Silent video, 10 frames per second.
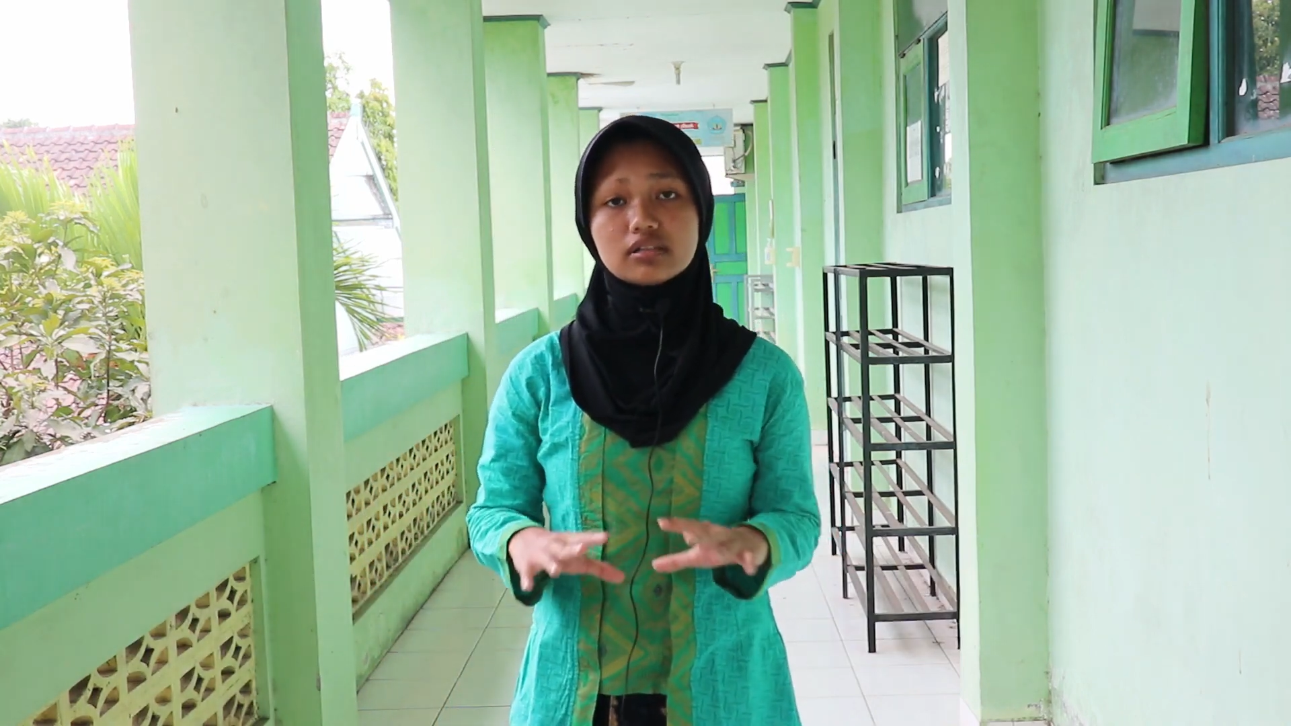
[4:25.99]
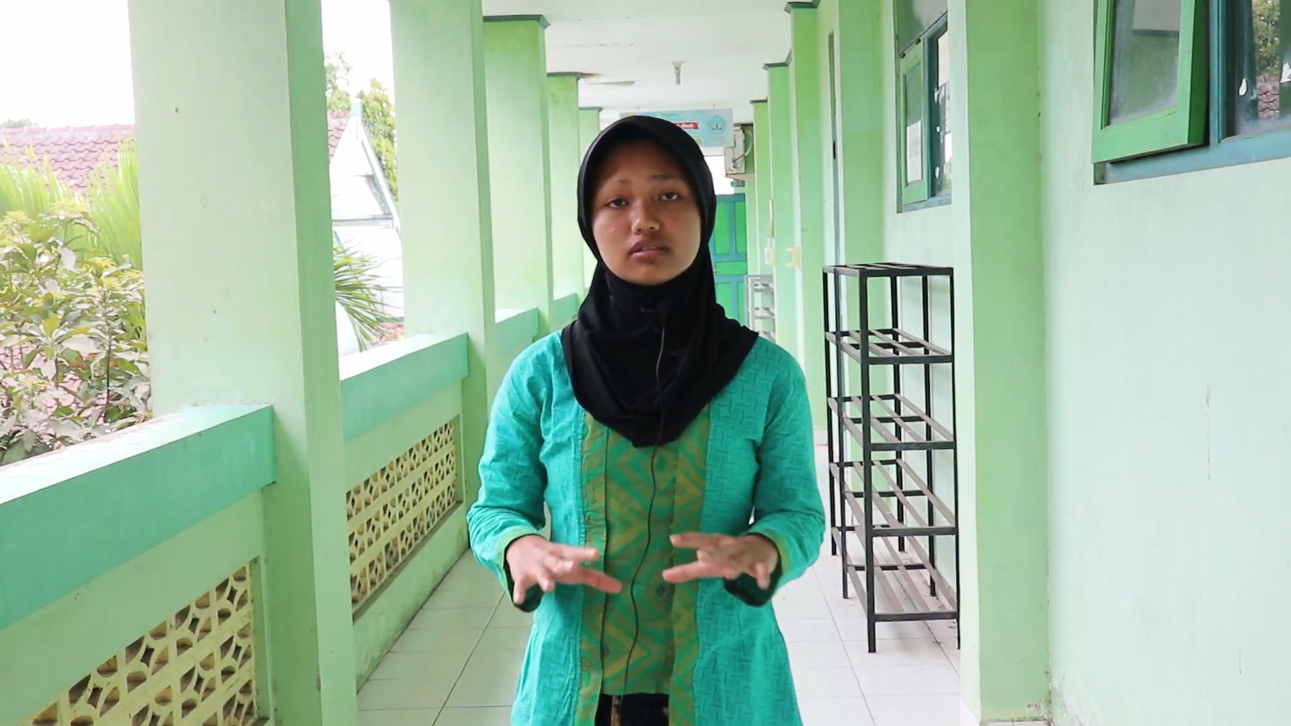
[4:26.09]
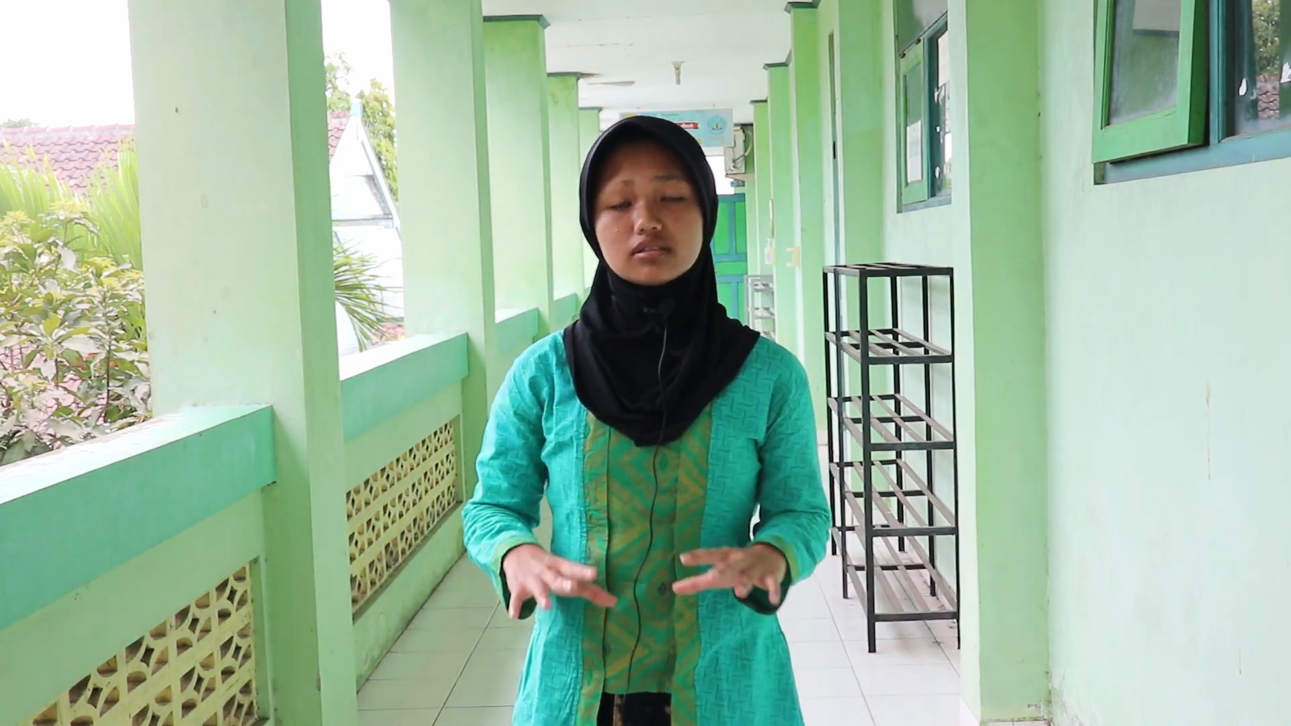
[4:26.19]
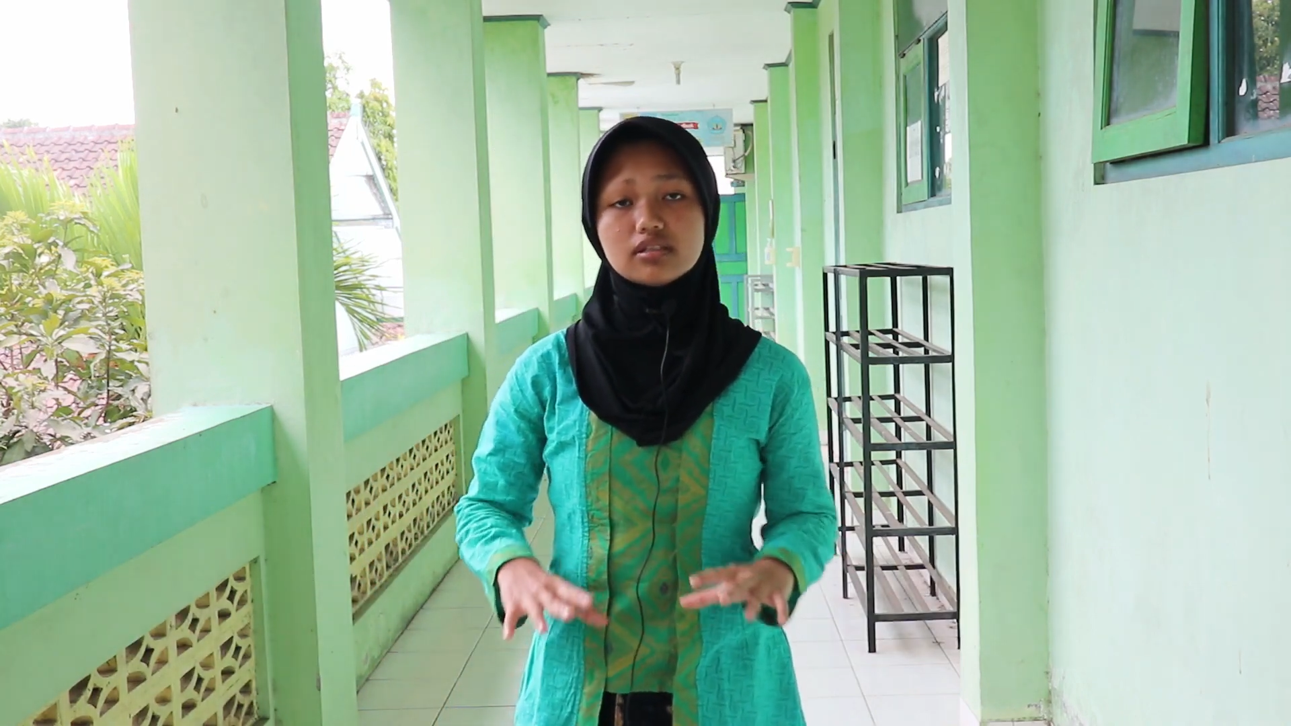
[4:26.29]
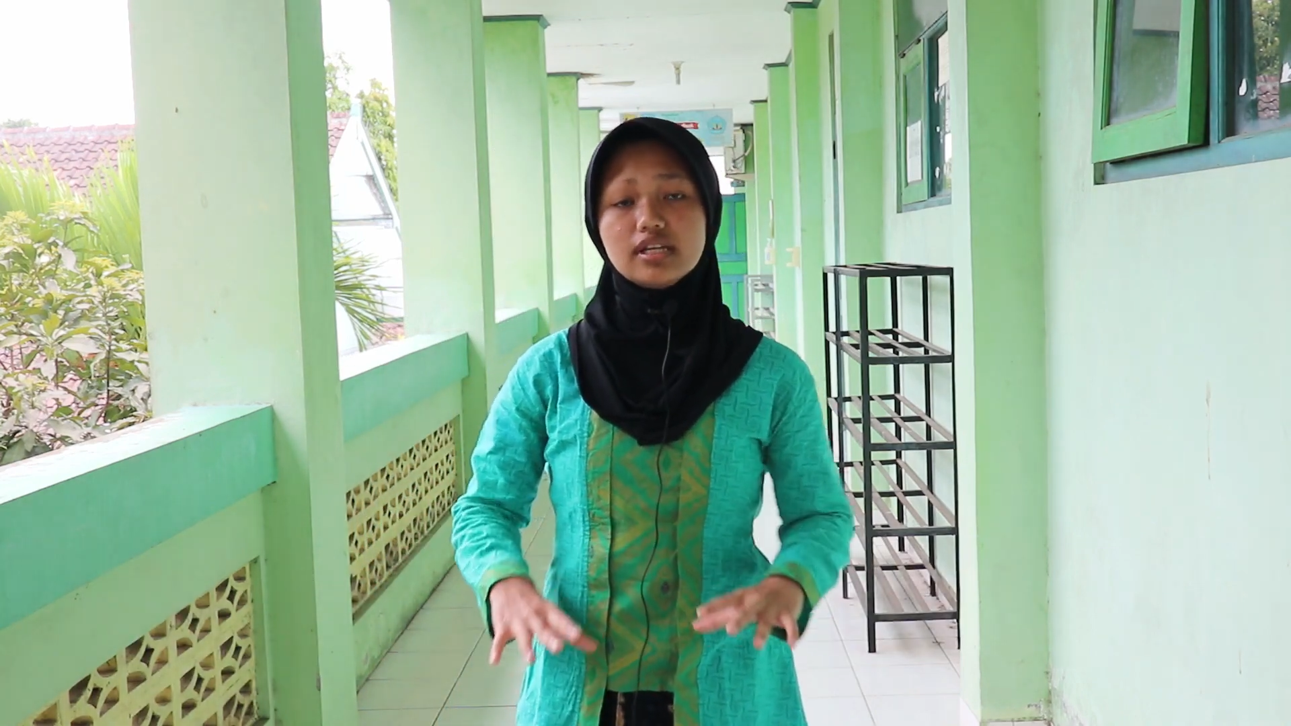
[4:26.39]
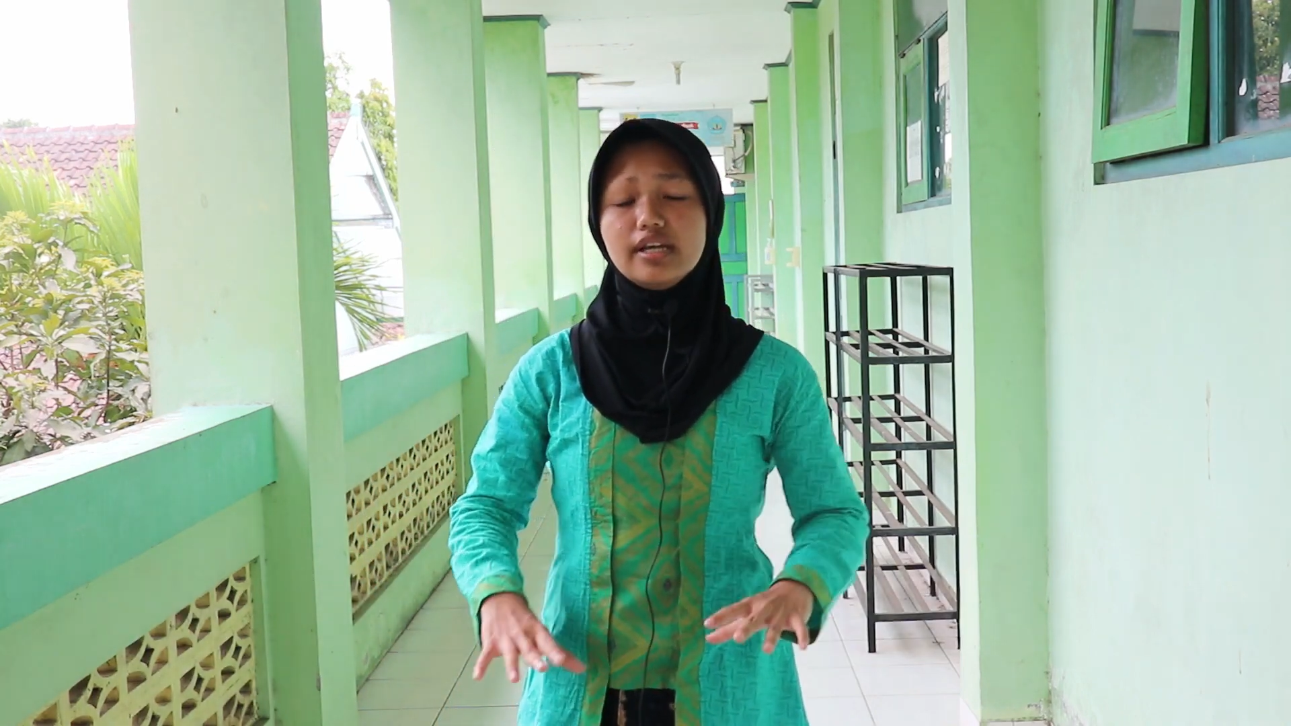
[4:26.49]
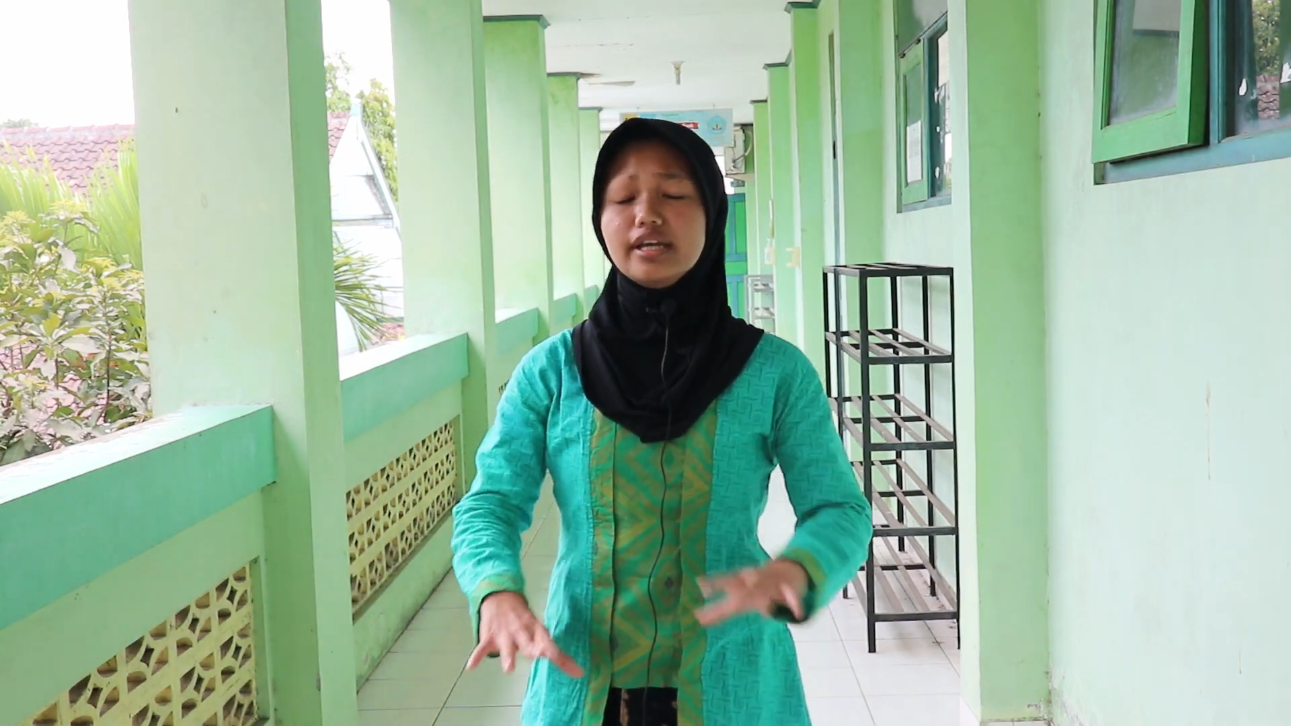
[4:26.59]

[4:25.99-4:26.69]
But